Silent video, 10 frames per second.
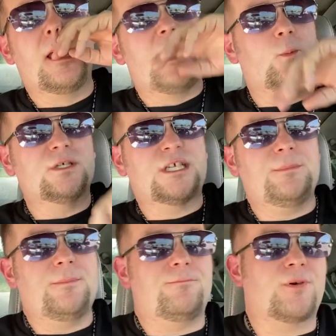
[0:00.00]
which can
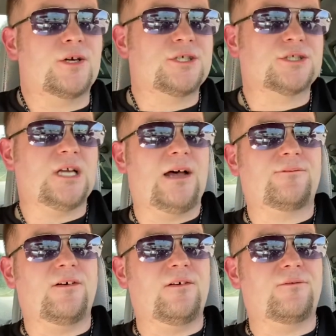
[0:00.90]
be purchased off
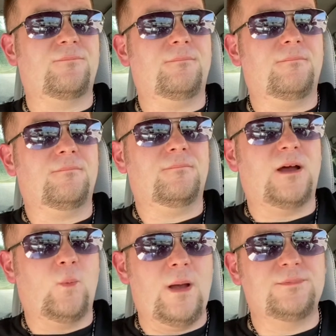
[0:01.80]
of
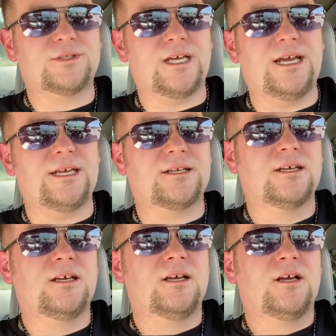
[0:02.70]
my website
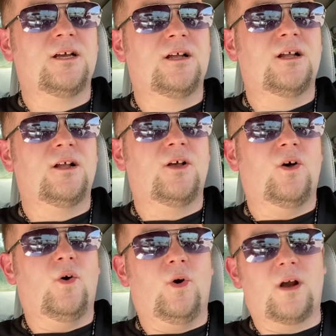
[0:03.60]

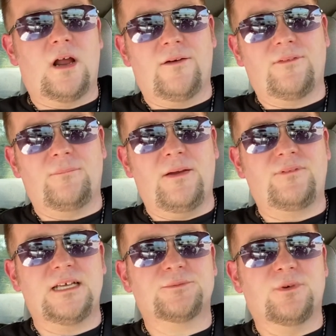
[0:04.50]
or off of my
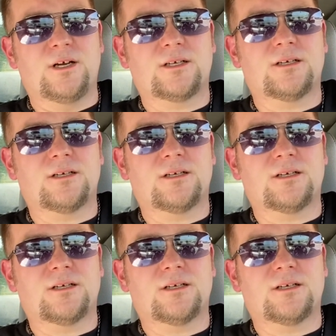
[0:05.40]
Facebook.